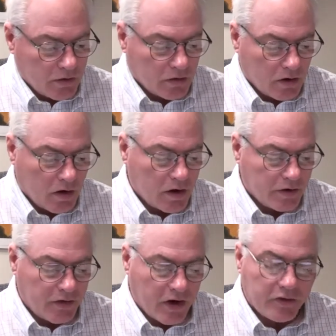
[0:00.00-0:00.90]
The law
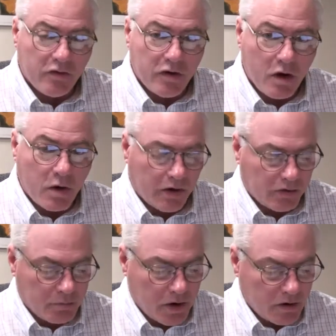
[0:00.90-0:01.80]
is as you know, I
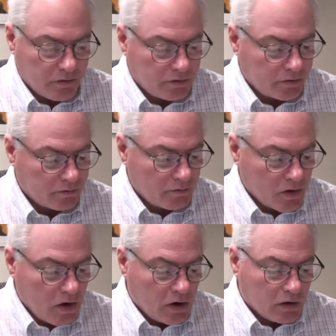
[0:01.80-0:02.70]
suppose.
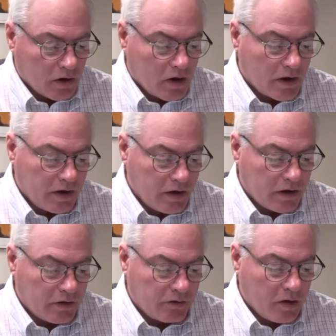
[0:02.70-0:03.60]
Law
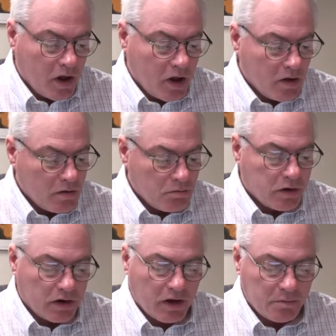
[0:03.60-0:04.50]
is,
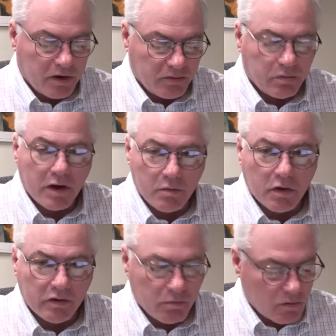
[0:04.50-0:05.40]
but let me explain
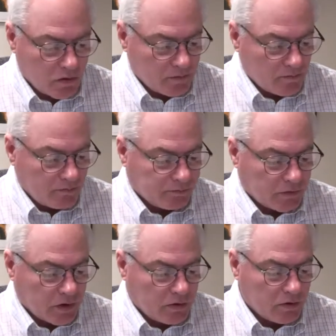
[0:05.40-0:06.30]
once more.
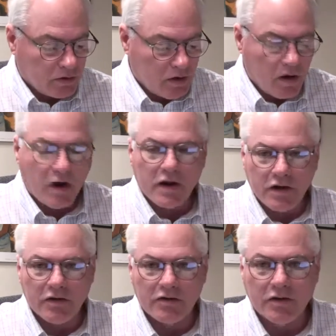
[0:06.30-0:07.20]
The law
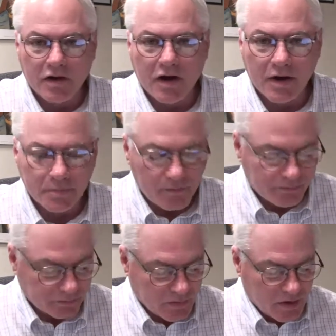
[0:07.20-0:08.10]
is the law.
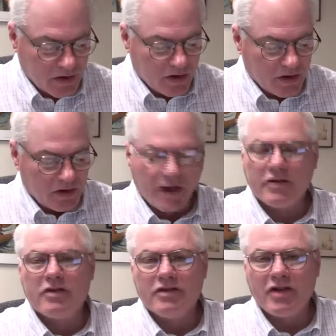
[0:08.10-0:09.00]
And
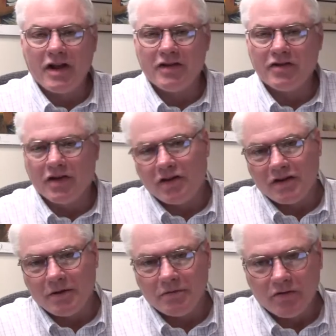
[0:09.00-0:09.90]
that's the stanza. I thought
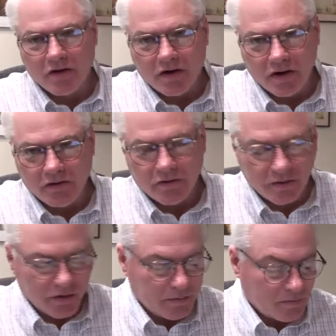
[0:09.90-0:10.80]
that was very
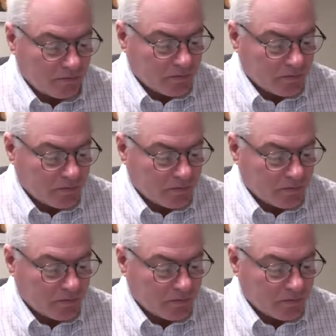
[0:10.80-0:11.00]
interesting.